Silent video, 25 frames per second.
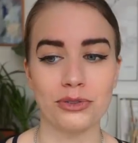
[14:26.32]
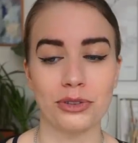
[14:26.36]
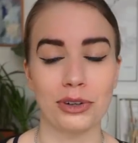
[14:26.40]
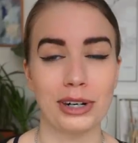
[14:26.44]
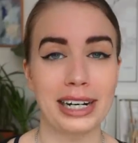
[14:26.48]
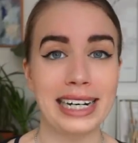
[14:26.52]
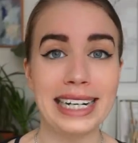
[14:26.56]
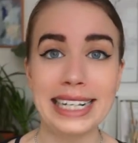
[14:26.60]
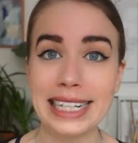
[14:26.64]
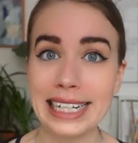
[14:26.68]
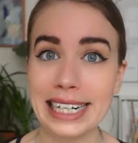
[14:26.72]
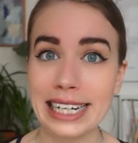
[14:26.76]
for
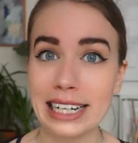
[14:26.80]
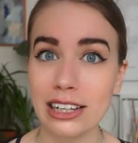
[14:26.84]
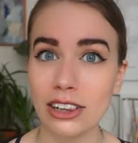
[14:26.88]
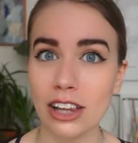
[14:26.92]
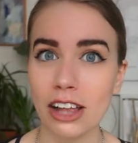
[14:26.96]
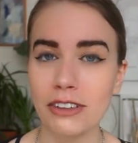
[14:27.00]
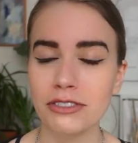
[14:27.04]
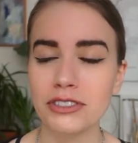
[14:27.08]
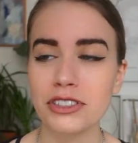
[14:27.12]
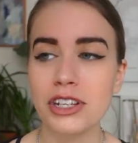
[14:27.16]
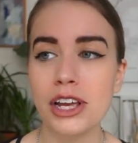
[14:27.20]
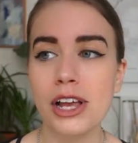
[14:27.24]
cleaning
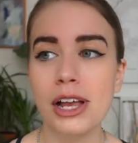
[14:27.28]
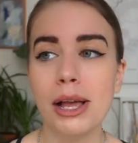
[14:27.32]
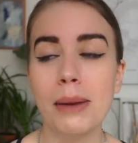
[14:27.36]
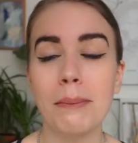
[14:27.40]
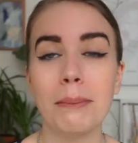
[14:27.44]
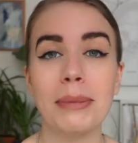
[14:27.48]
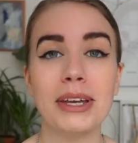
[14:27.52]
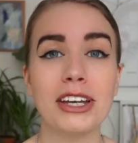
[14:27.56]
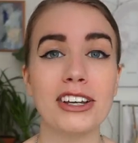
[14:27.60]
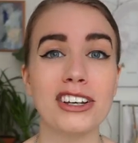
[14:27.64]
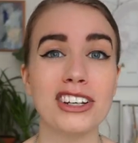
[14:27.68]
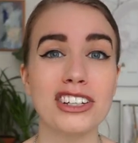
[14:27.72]
cloths
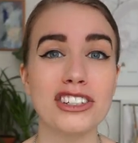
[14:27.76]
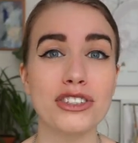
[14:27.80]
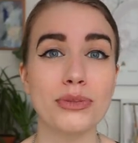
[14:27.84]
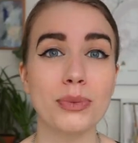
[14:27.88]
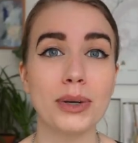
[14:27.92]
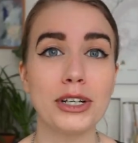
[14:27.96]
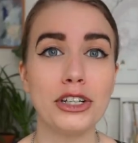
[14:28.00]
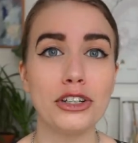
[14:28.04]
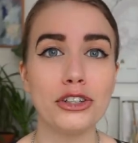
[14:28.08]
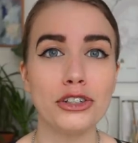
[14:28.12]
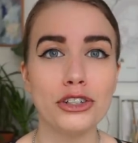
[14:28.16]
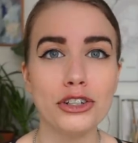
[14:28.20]
because
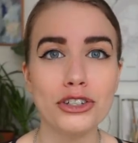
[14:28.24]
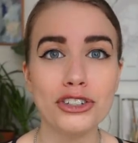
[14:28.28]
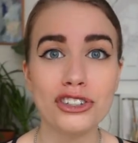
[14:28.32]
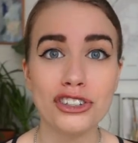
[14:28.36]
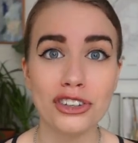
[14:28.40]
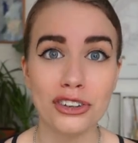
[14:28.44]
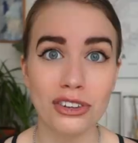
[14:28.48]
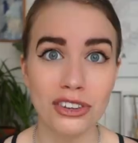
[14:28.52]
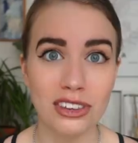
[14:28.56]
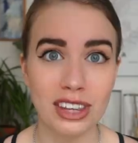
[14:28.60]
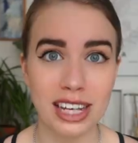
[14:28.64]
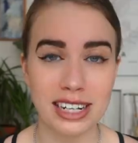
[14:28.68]
when you use
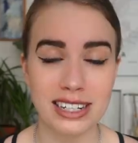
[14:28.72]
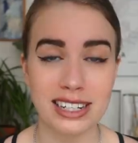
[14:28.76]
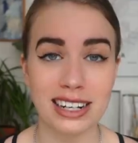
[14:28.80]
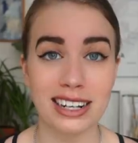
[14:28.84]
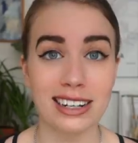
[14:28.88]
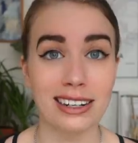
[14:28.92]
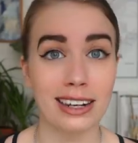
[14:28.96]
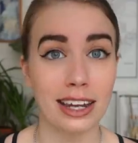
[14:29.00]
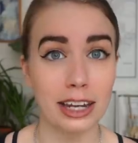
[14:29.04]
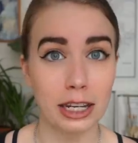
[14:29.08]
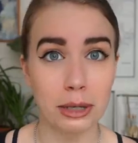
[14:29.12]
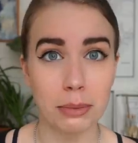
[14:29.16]

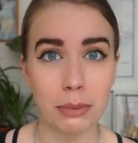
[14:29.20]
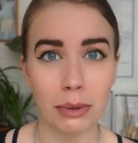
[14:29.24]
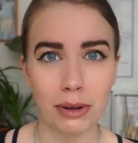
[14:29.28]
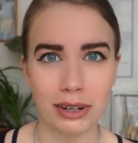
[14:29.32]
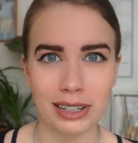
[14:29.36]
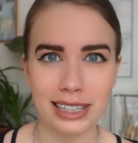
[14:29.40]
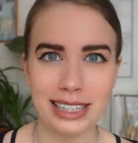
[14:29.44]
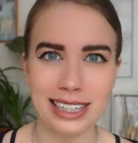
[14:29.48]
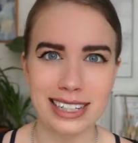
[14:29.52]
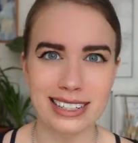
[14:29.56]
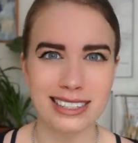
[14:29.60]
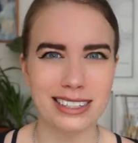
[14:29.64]
synthetic like
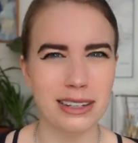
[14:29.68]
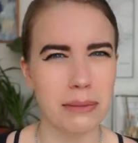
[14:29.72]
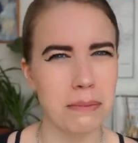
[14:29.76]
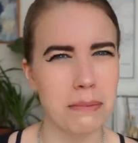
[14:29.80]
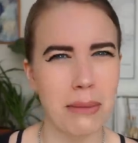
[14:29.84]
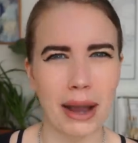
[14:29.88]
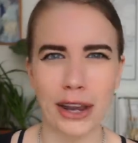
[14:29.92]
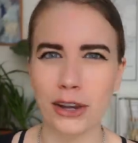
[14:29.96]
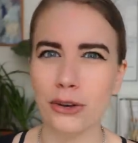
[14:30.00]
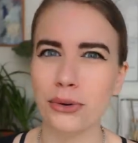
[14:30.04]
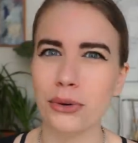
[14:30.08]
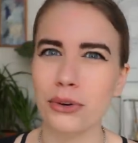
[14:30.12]
polyester
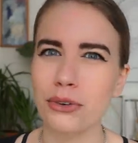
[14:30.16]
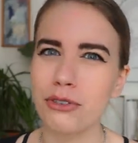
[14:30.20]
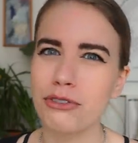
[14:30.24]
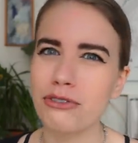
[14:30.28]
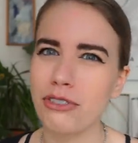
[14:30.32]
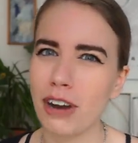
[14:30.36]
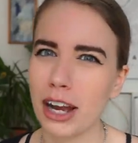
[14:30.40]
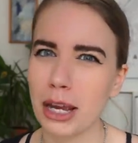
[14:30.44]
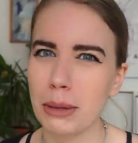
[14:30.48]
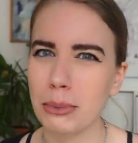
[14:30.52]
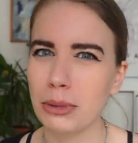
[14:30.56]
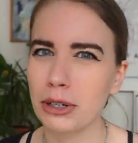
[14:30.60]

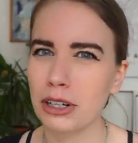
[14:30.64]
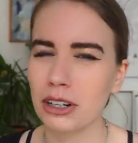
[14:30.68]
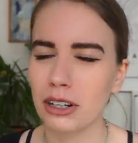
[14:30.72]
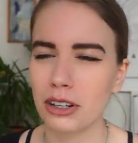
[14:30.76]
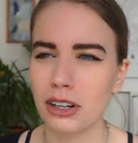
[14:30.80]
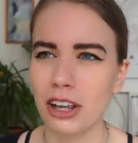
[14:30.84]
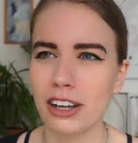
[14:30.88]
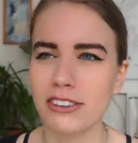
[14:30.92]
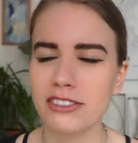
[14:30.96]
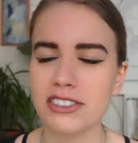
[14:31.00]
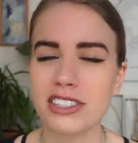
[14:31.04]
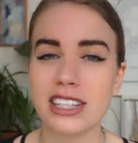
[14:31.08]
microfiber
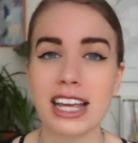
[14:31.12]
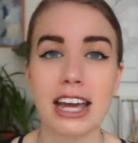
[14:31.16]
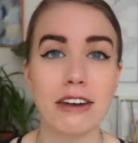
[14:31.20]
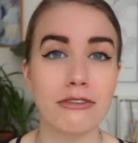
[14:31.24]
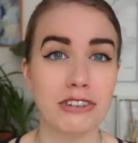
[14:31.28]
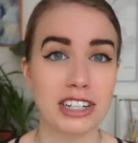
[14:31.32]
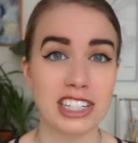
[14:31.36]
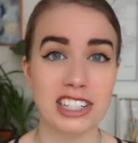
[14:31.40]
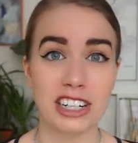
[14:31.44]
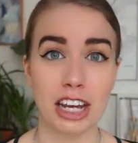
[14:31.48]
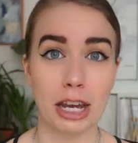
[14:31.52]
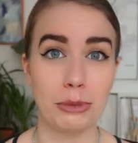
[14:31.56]
cloths,
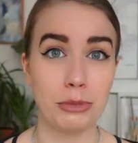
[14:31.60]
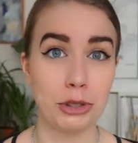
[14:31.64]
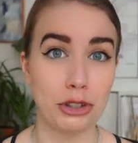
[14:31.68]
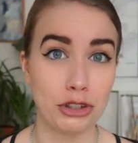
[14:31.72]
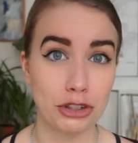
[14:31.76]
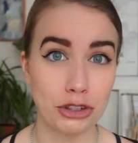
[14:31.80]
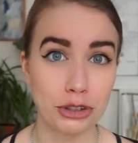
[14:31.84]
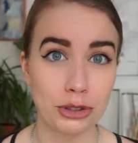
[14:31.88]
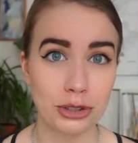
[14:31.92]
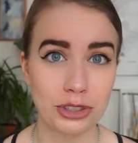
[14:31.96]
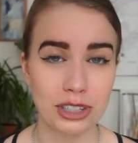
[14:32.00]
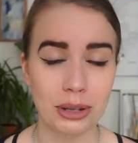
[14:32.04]
every time you
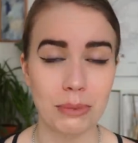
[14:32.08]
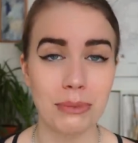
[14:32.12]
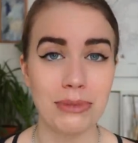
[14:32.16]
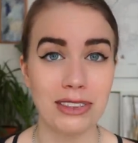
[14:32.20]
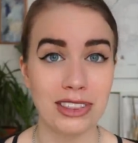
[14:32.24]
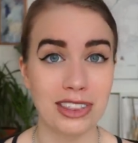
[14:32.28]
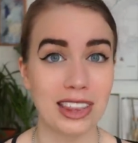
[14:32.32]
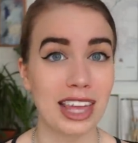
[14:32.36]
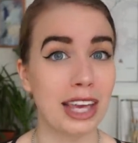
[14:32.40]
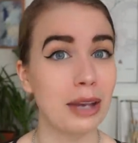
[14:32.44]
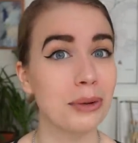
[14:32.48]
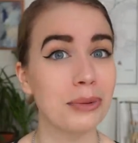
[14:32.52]
use them,
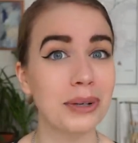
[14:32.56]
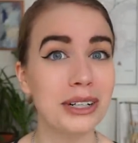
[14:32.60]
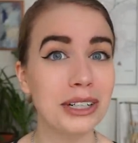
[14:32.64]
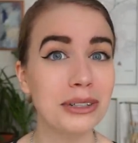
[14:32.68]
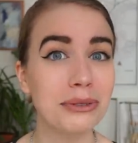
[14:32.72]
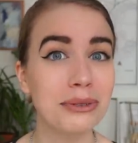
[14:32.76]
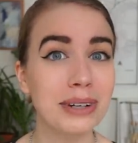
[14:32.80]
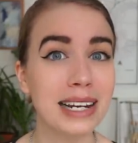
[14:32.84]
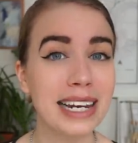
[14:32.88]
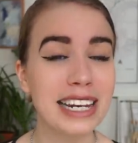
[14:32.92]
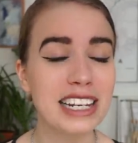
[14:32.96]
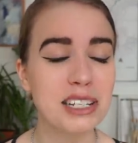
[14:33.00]
they
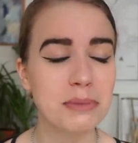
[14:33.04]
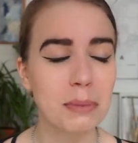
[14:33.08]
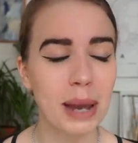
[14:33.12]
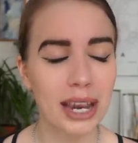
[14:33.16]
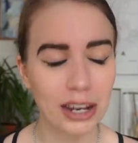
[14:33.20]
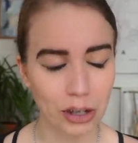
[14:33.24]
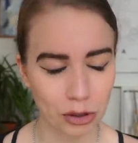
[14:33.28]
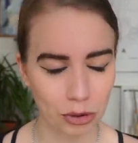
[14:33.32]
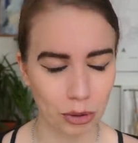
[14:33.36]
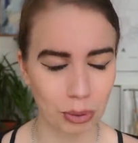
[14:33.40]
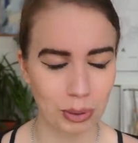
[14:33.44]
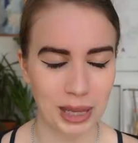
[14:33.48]
will release
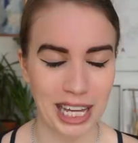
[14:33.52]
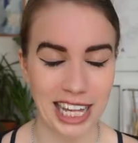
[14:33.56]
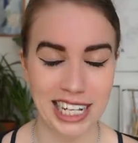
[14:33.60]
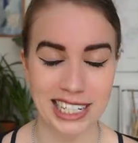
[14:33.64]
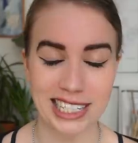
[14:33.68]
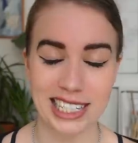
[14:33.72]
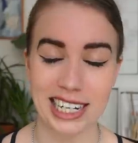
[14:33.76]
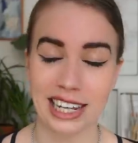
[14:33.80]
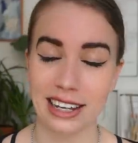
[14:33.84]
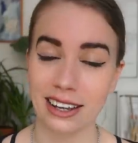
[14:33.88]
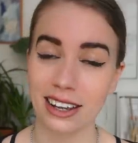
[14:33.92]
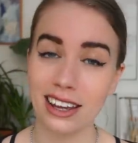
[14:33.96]

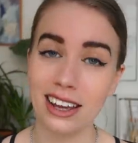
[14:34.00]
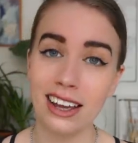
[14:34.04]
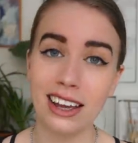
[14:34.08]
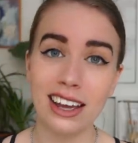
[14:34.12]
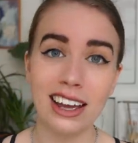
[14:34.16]
microplastic.